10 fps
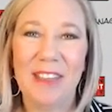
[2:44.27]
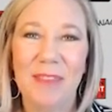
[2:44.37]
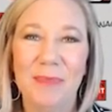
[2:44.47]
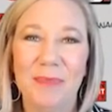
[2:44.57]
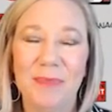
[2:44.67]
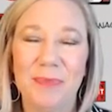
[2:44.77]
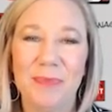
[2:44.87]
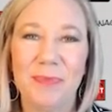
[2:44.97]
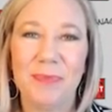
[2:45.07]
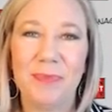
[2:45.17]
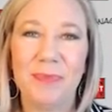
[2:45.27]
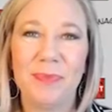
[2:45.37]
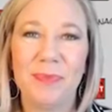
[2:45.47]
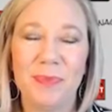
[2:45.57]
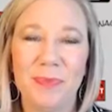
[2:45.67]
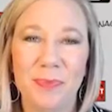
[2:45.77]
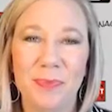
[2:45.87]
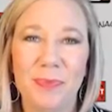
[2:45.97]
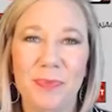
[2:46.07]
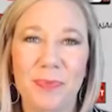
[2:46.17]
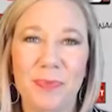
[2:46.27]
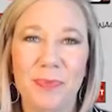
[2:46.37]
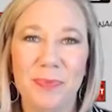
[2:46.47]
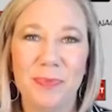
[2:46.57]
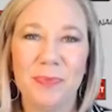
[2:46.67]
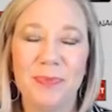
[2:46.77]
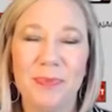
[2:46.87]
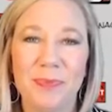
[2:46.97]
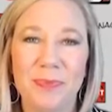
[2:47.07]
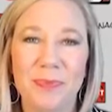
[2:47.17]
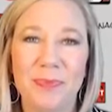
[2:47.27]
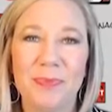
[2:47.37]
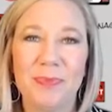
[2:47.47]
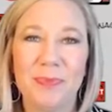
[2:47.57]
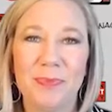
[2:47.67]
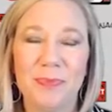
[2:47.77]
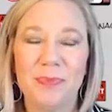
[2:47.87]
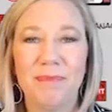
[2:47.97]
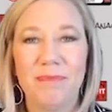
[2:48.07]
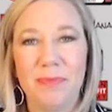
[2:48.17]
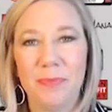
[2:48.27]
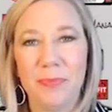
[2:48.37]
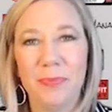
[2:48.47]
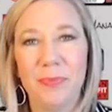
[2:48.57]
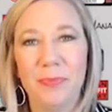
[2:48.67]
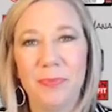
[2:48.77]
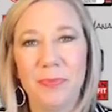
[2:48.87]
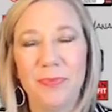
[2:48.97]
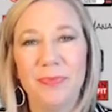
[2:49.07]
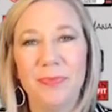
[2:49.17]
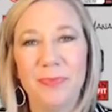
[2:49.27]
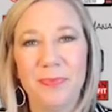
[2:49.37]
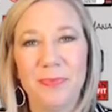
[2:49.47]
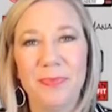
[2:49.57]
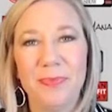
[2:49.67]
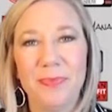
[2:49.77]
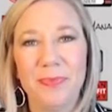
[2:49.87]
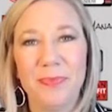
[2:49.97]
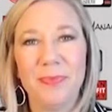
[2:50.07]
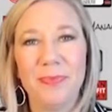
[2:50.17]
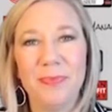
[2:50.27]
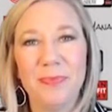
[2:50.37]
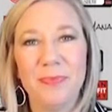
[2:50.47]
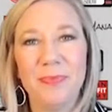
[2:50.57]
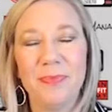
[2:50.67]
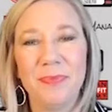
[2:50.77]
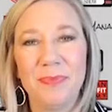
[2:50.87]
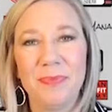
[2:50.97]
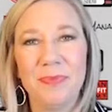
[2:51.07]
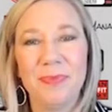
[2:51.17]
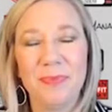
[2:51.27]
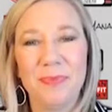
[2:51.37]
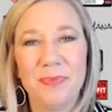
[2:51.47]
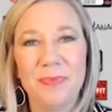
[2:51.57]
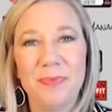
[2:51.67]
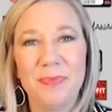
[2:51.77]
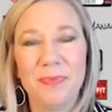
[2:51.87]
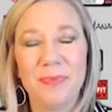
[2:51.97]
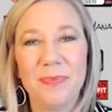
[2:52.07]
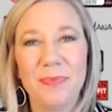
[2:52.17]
(not speaking)